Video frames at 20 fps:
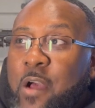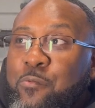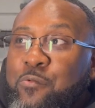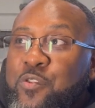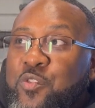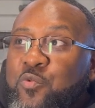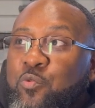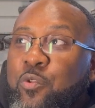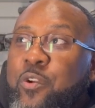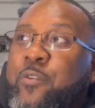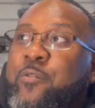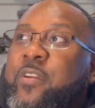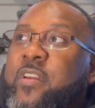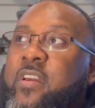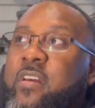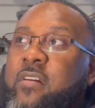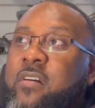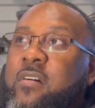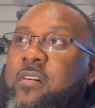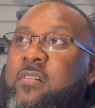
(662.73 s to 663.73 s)
was weary
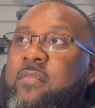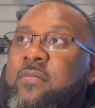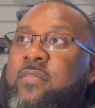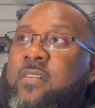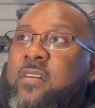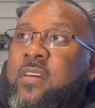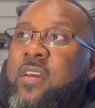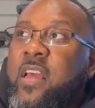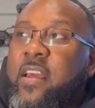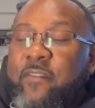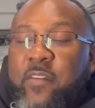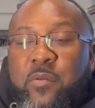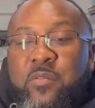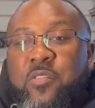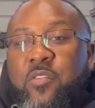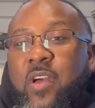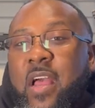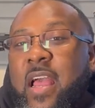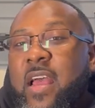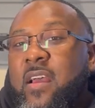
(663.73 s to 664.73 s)
of if it was
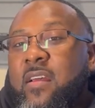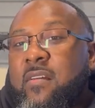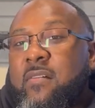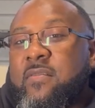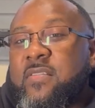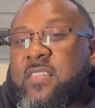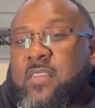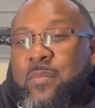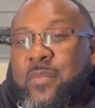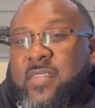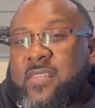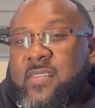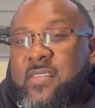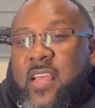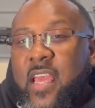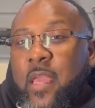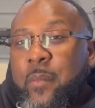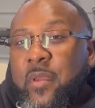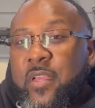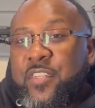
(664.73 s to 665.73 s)
going to have some of the
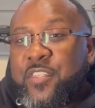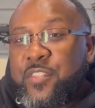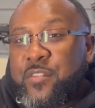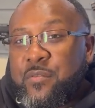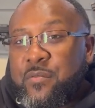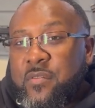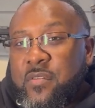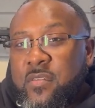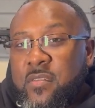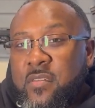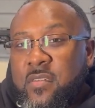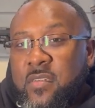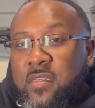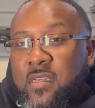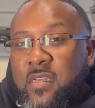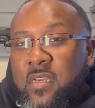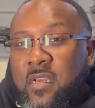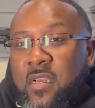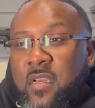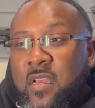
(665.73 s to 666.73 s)
same issues.
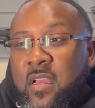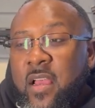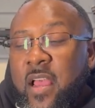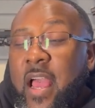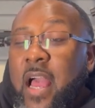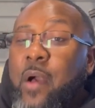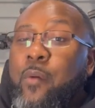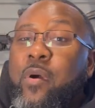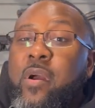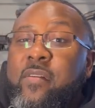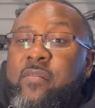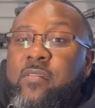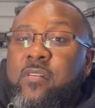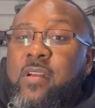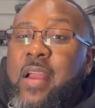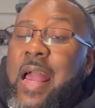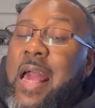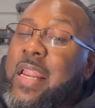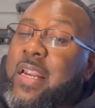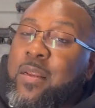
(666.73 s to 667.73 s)
However,
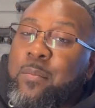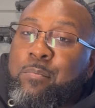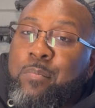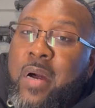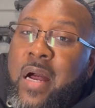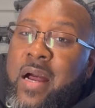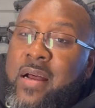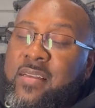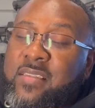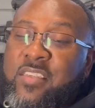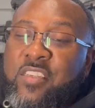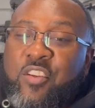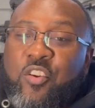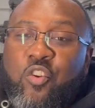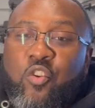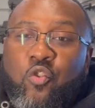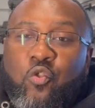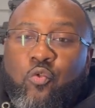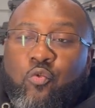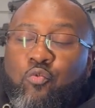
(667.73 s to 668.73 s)
out of the box,
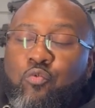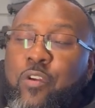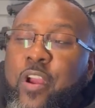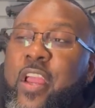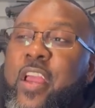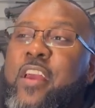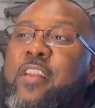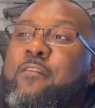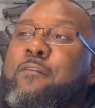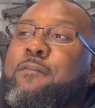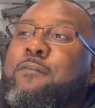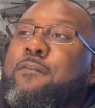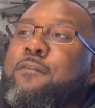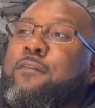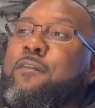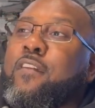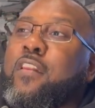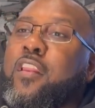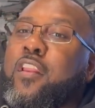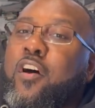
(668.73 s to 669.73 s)
ran
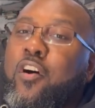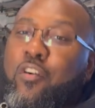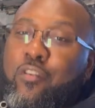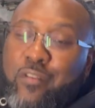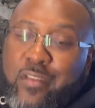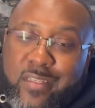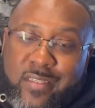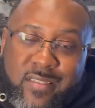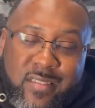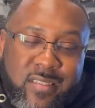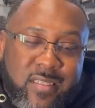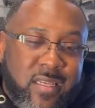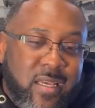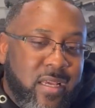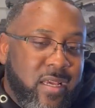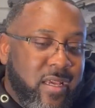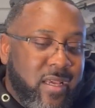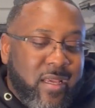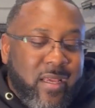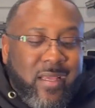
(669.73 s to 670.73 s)
flawless.
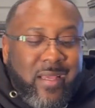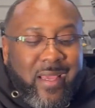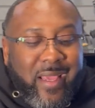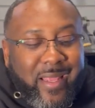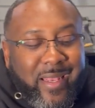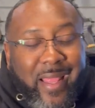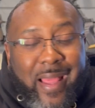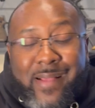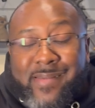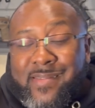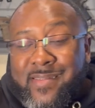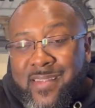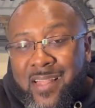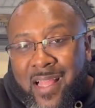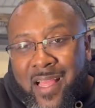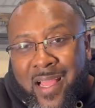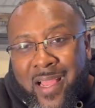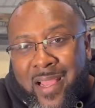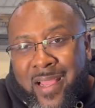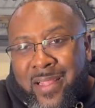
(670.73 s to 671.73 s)
And that
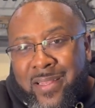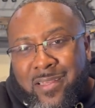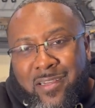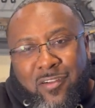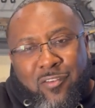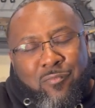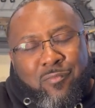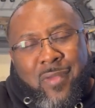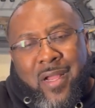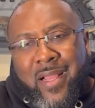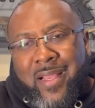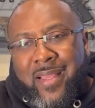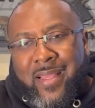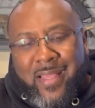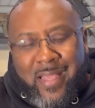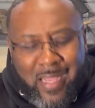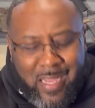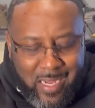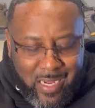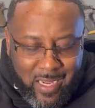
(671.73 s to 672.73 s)
slide, oh my
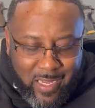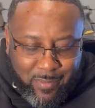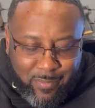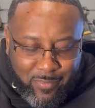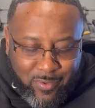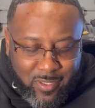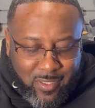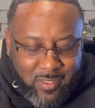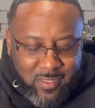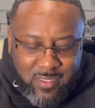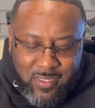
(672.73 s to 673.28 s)
God, bro.